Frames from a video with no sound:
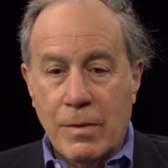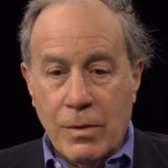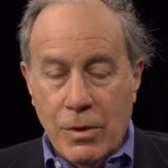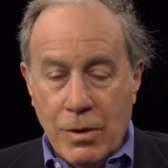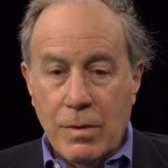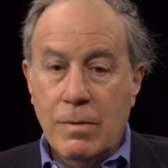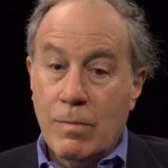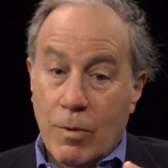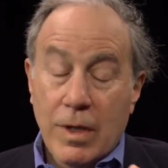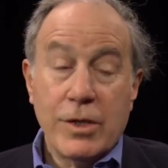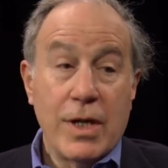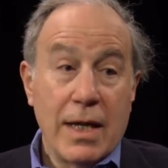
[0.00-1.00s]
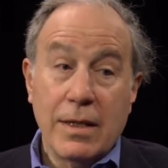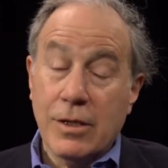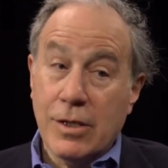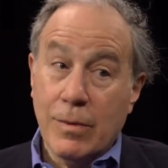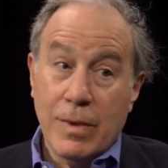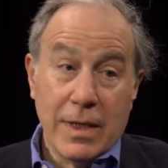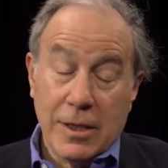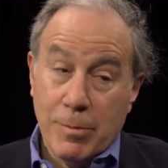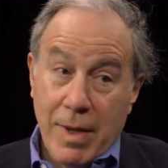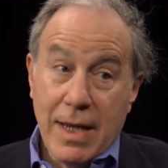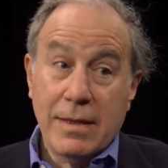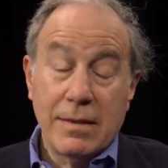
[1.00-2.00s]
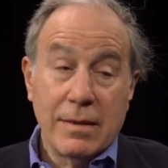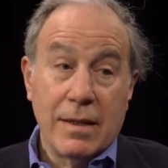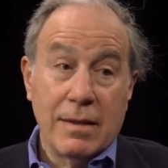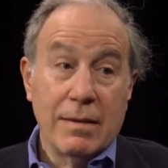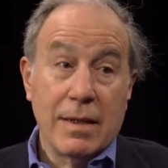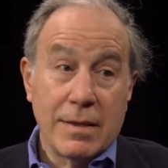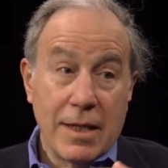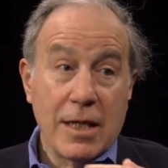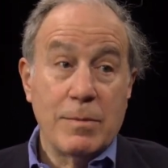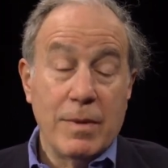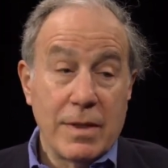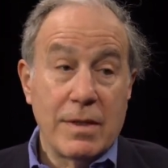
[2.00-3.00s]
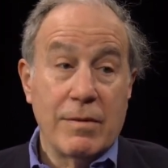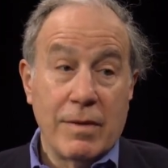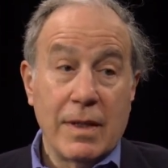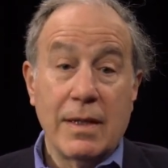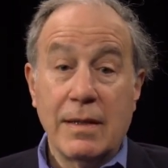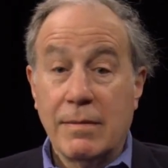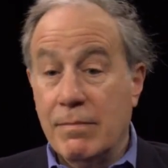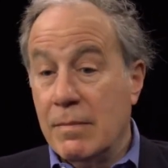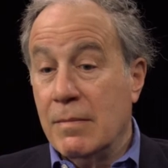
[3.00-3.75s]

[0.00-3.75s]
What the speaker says: new, more challenging, we expect, assessments that really